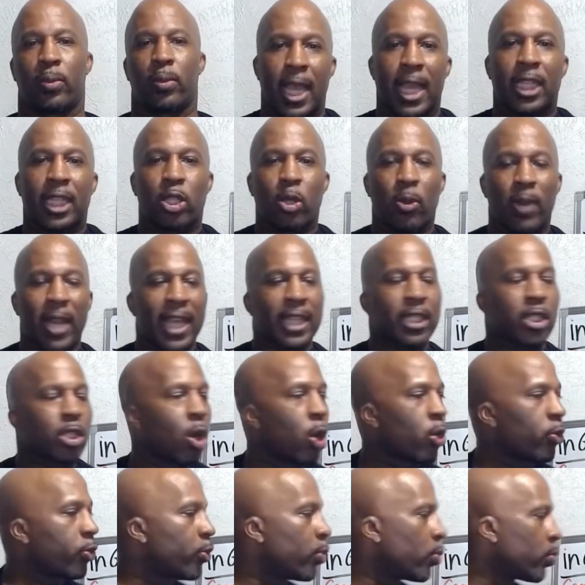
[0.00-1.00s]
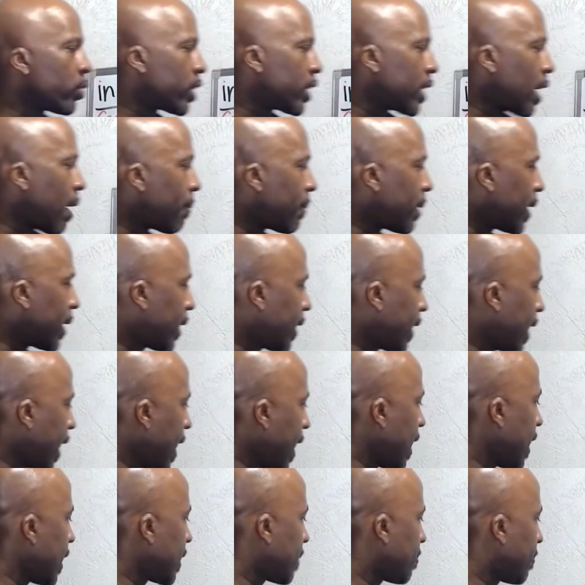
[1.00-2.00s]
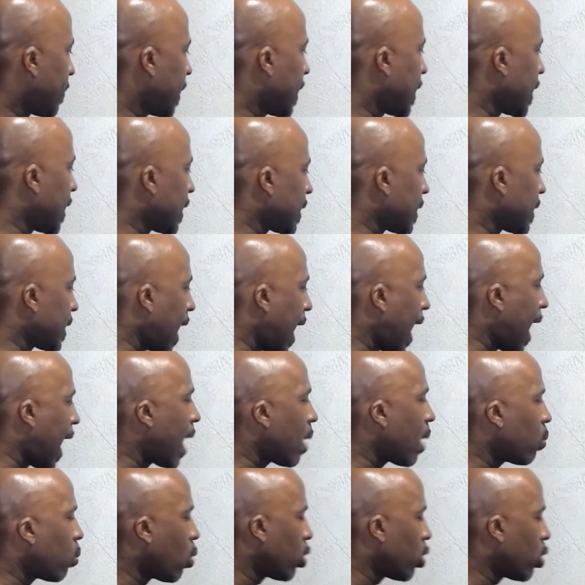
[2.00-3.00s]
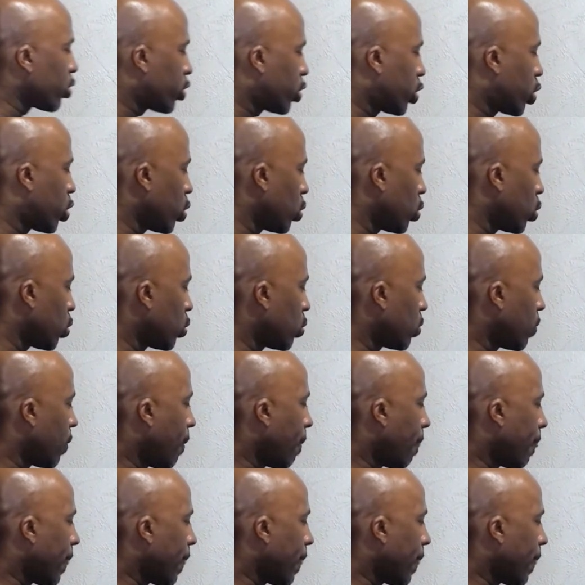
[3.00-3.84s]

So let's go through some of the things because I want to,